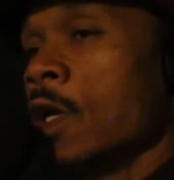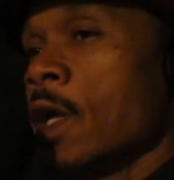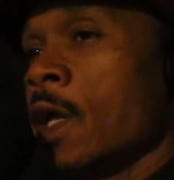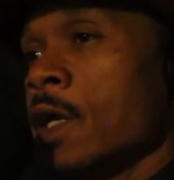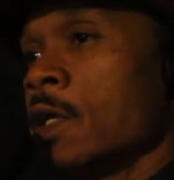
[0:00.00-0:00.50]

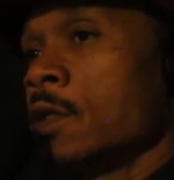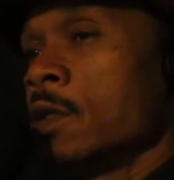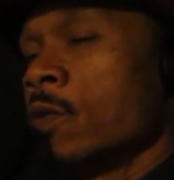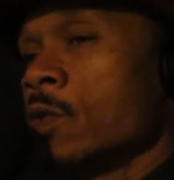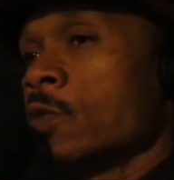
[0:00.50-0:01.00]

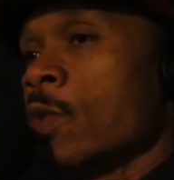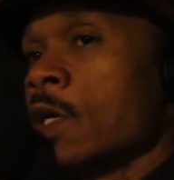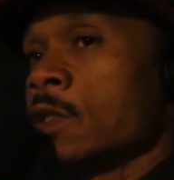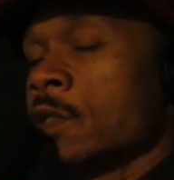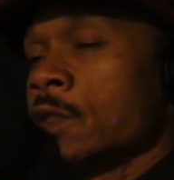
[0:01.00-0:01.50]
and the
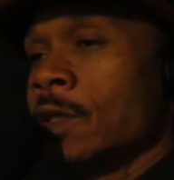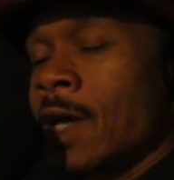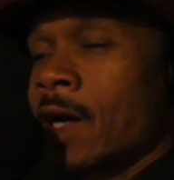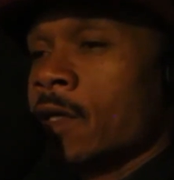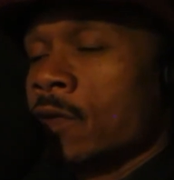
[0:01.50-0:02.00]
response is
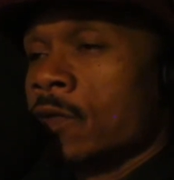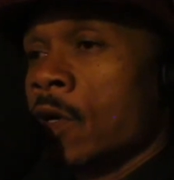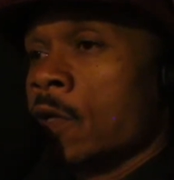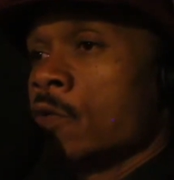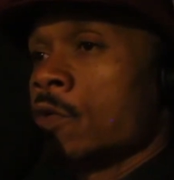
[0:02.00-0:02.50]
denial,
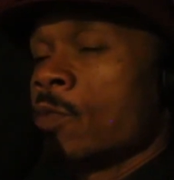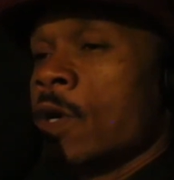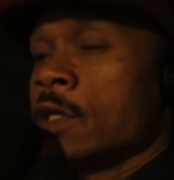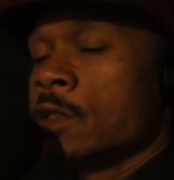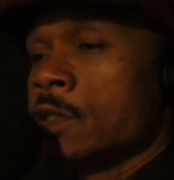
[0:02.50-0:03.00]
or the
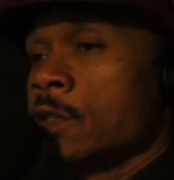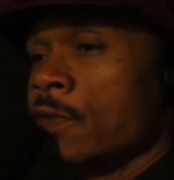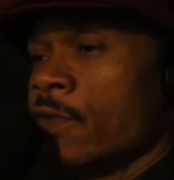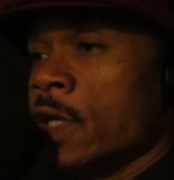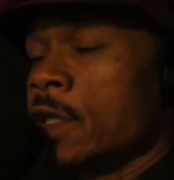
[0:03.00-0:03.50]
response is
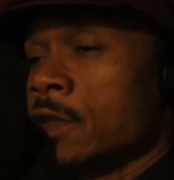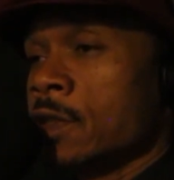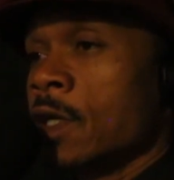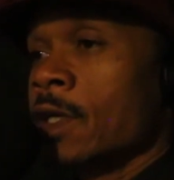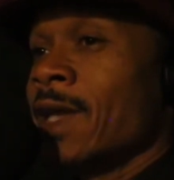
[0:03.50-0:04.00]

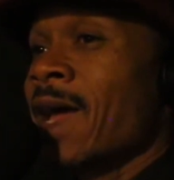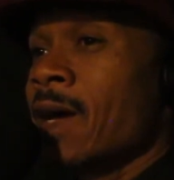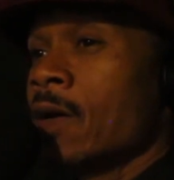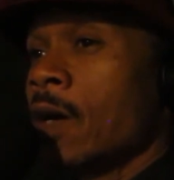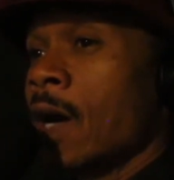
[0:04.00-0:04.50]
defense,
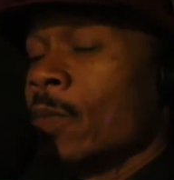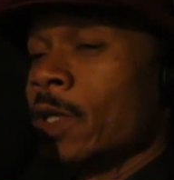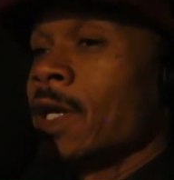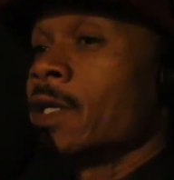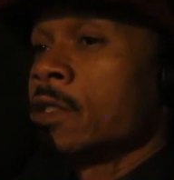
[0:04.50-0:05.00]
now I'm
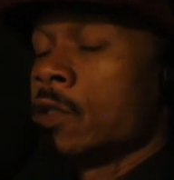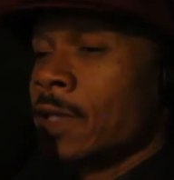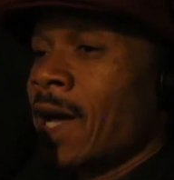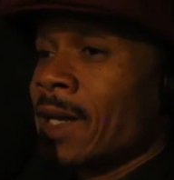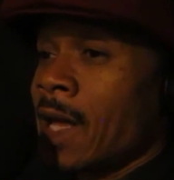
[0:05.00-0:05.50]
beginning to
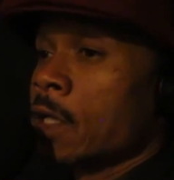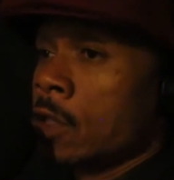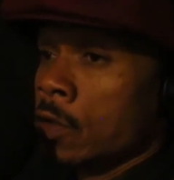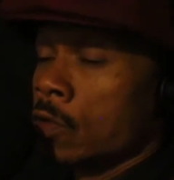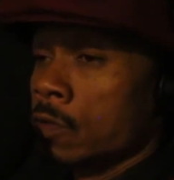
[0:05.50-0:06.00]
not
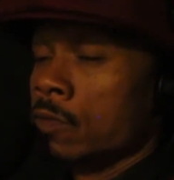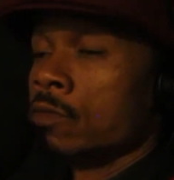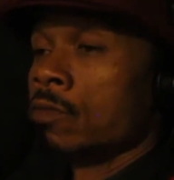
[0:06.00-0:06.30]
like you.